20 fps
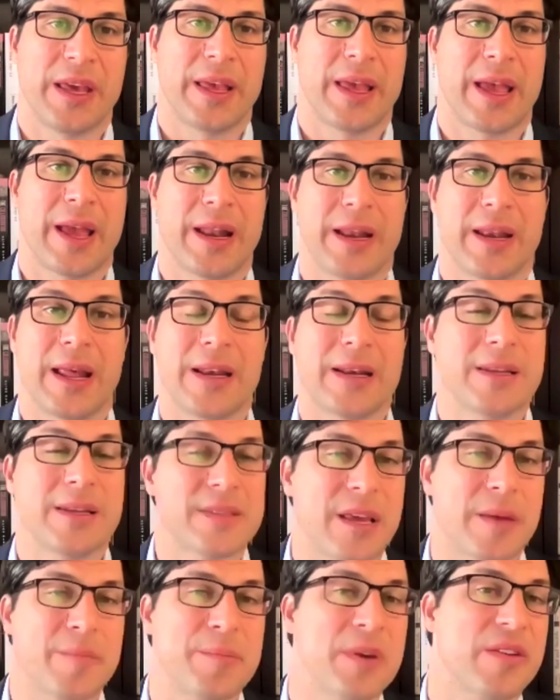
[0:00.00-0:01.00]
And this
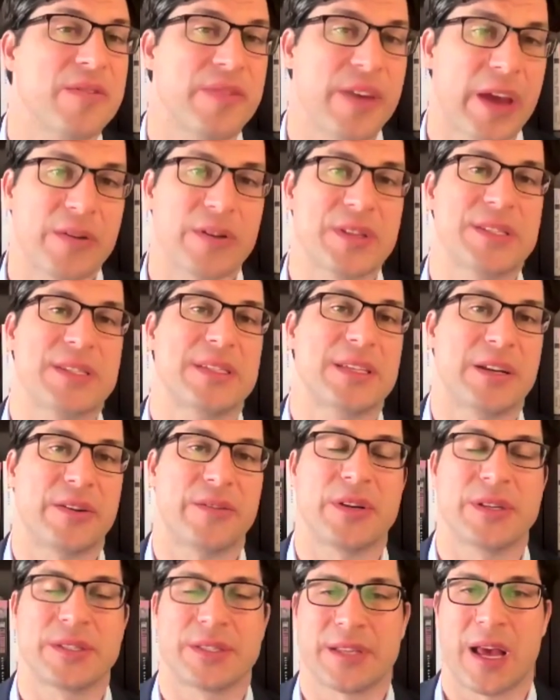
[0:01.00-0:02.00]
can be a very
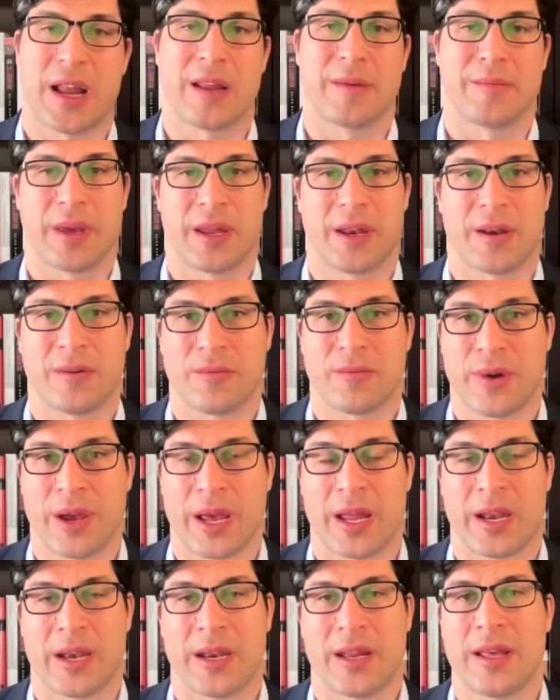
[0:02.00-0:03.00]
serious element
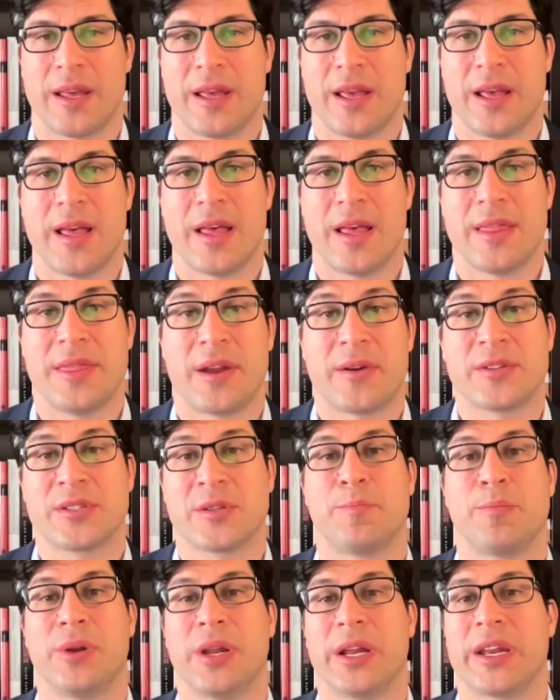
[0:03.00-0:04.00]
when there is a
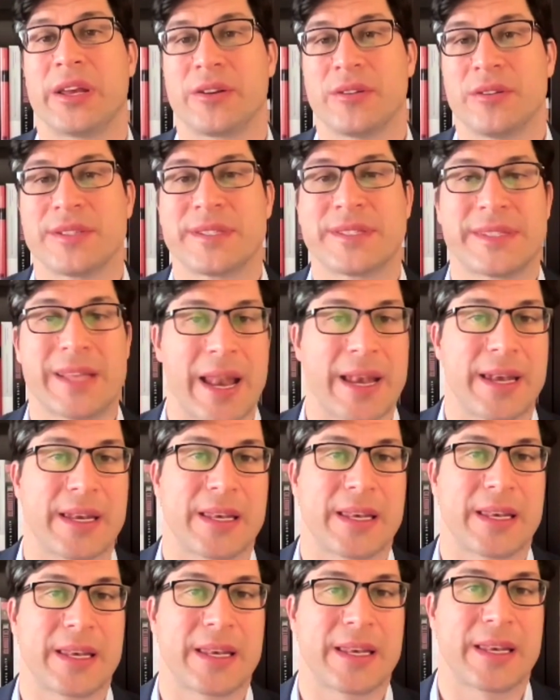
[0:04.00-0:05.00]
political
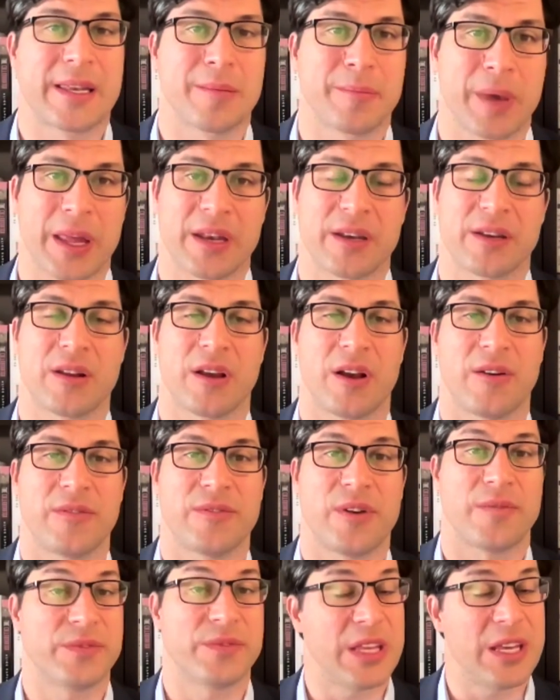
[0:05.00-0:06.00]
sentiment of
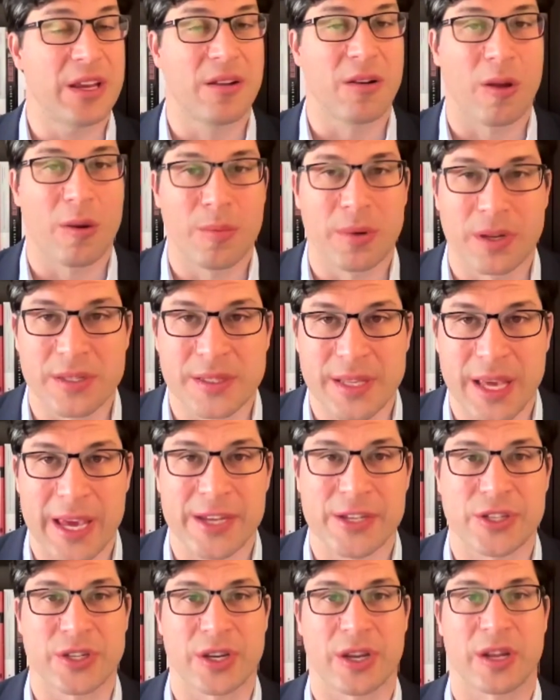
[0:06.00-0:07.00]

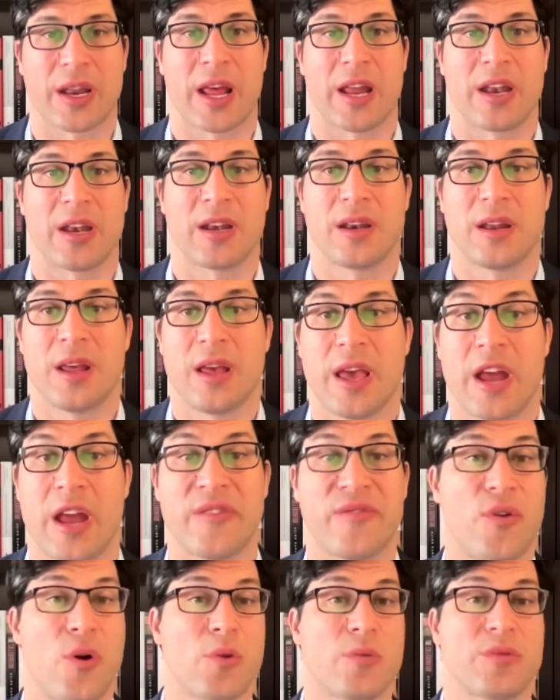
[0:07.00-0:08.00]
deglobalization and
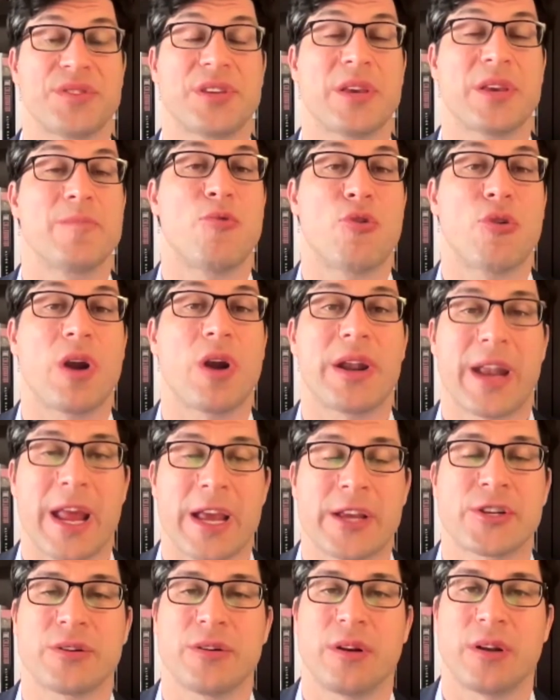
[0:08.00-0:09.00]
focusing more on
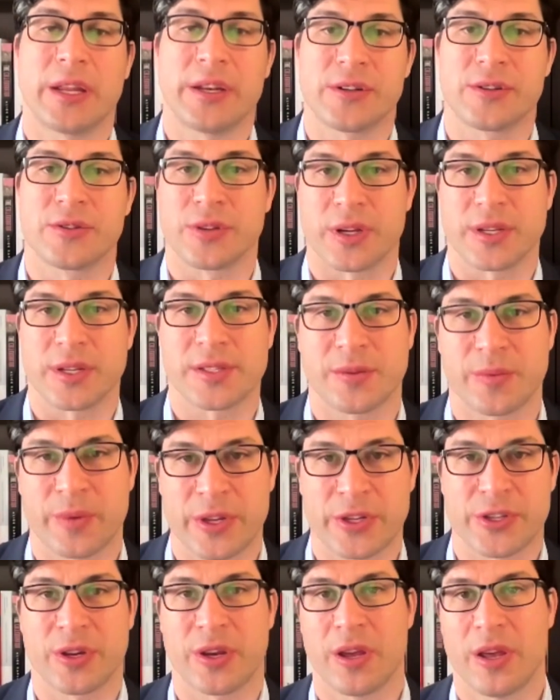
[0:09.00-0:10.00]
national interests,
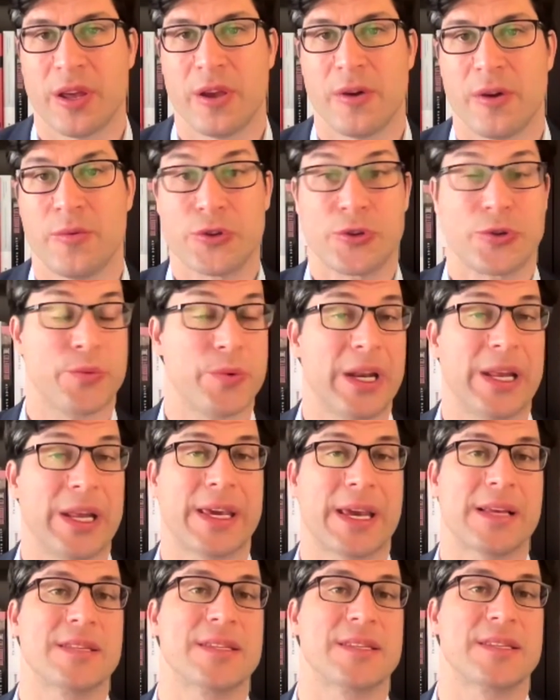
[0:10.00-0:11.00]
which you really
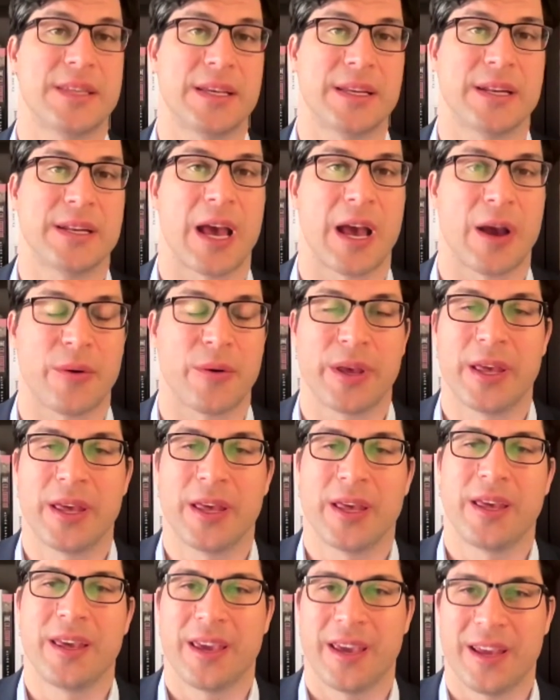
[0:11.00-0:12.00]
can see now
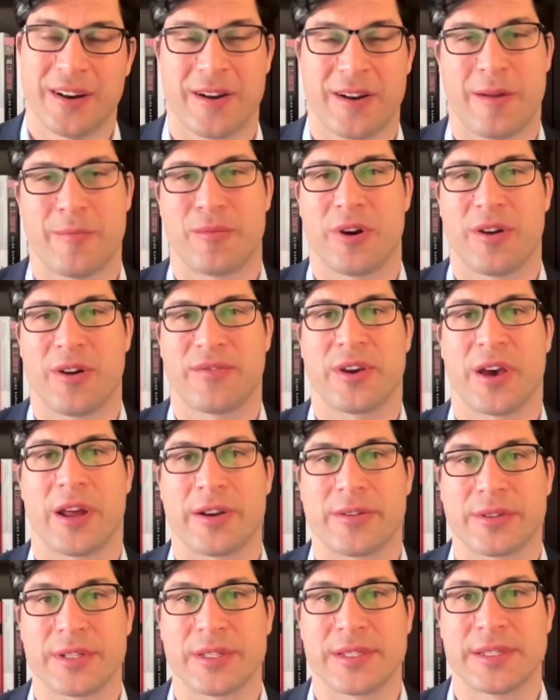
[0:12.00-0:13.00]
in a number of
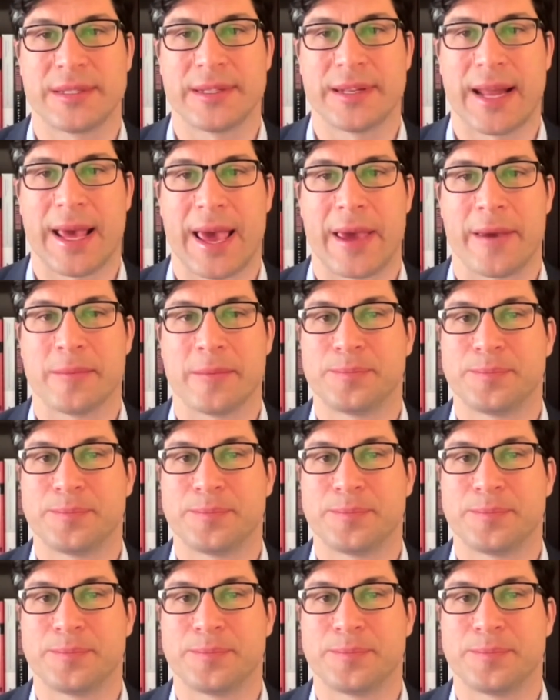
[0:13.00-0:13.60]
countries today.